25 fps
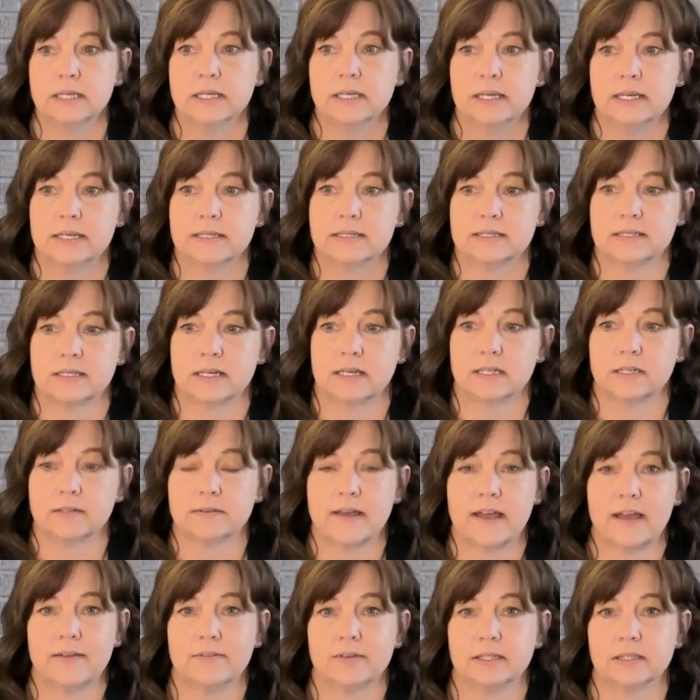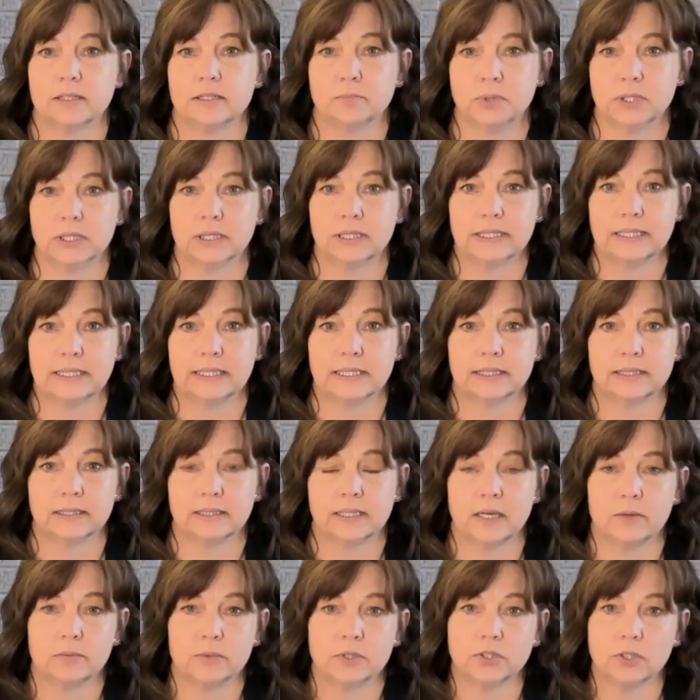Instead of having the plugin,
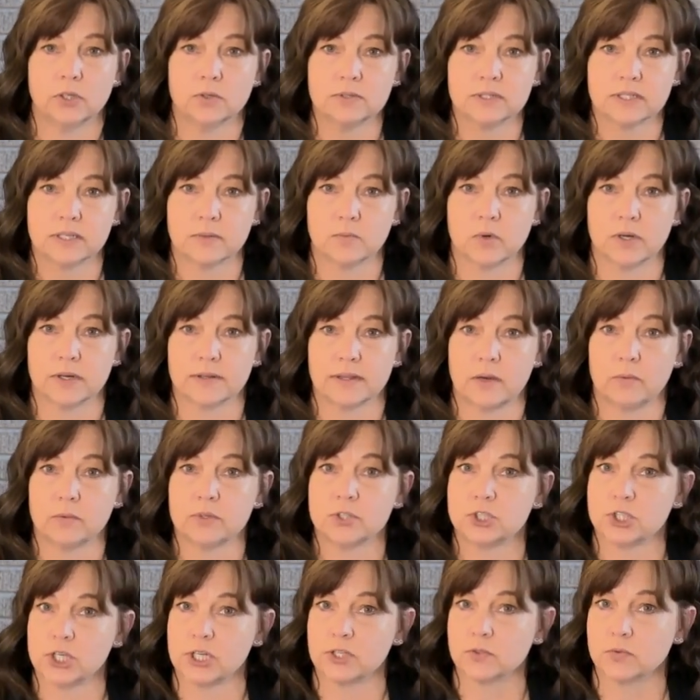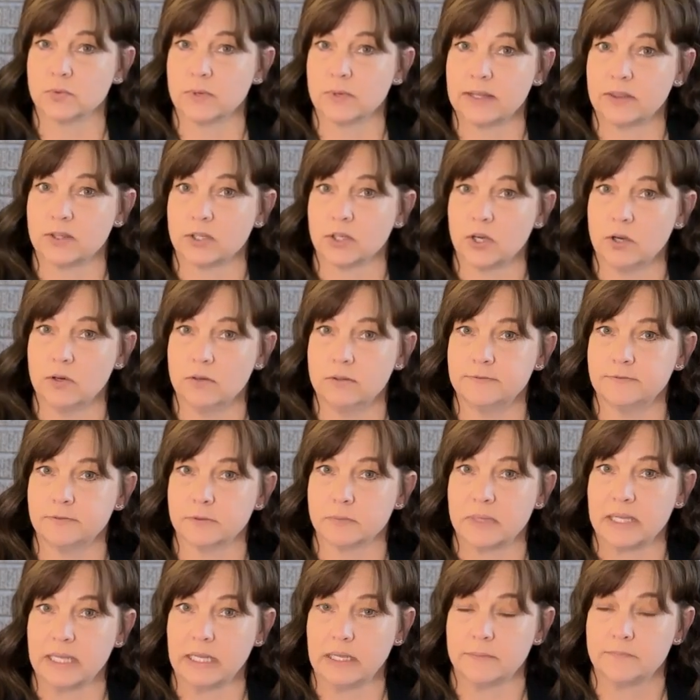I would go somewhere that would generate the code for
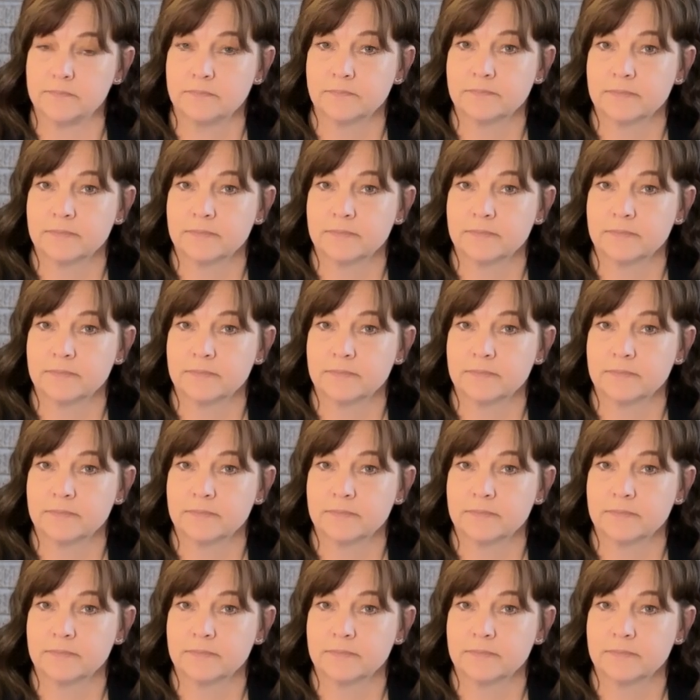me,